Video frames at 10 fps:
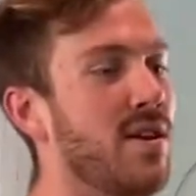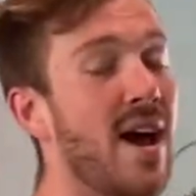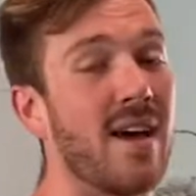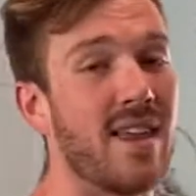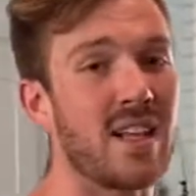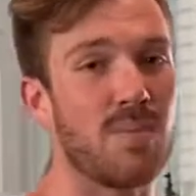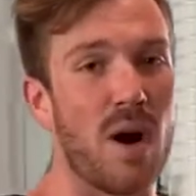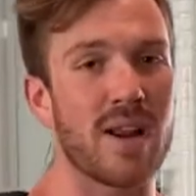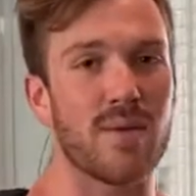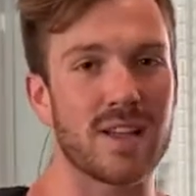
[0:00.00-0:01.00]
yeah, that's
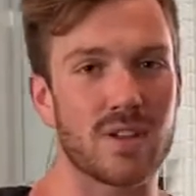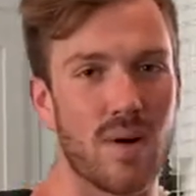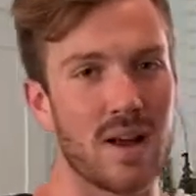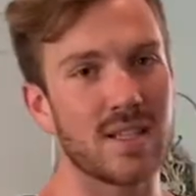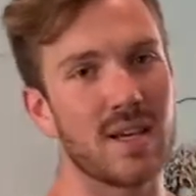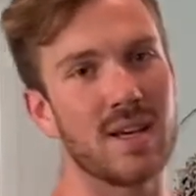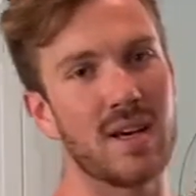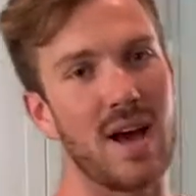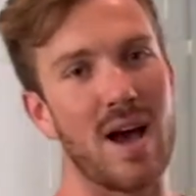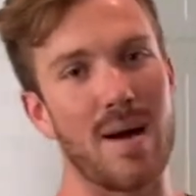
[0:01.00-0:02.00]
body weight squats.
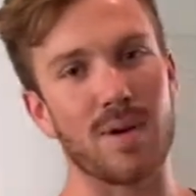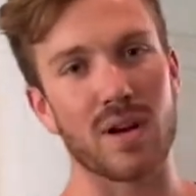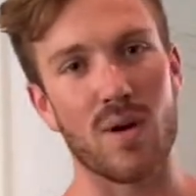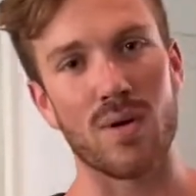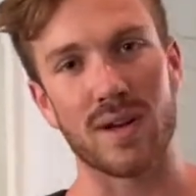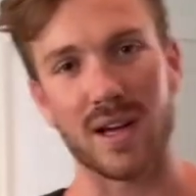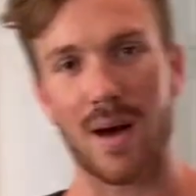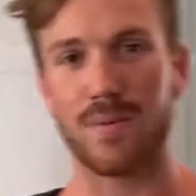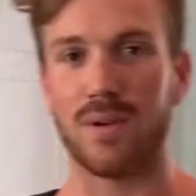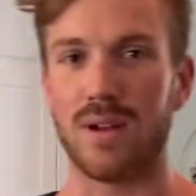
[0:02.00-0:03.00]
I'm gonna go into a
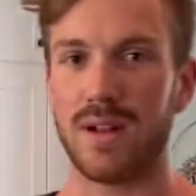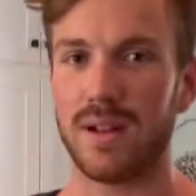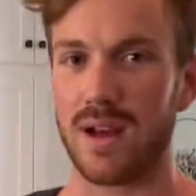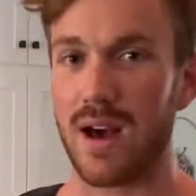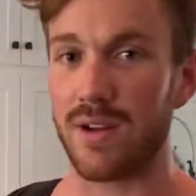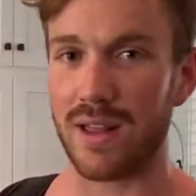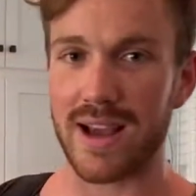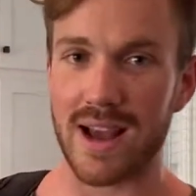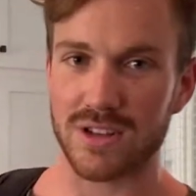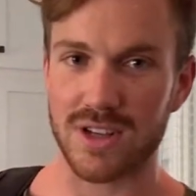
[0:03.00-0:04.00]
couple other
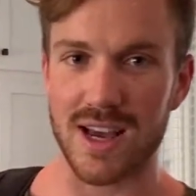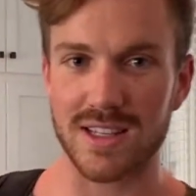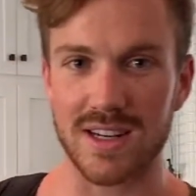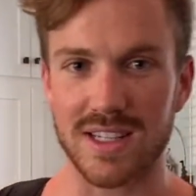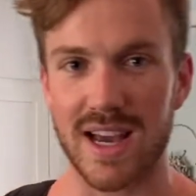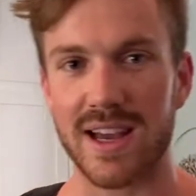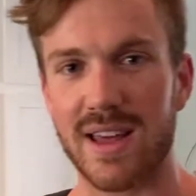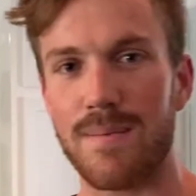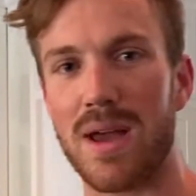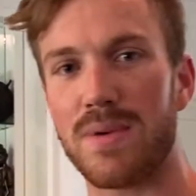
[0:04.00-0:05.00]
leg exercises in a sec
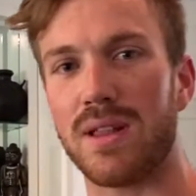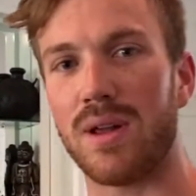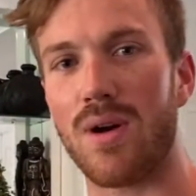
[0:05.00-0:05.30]
that might be a little